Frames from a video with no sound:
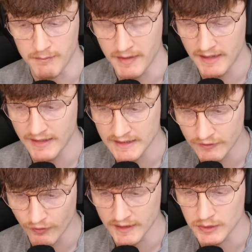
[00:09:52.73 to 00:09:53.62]
A man that's
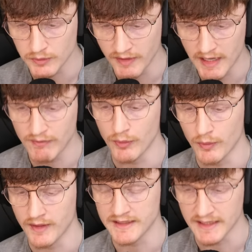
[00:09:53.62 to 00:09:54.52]
friends with
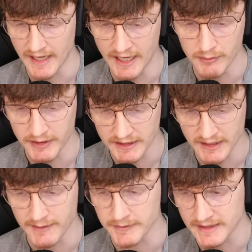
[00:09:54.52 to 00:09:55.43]
everyone is an enemy
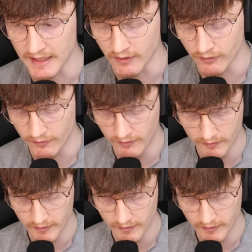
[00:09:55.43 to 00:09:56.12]
to himself.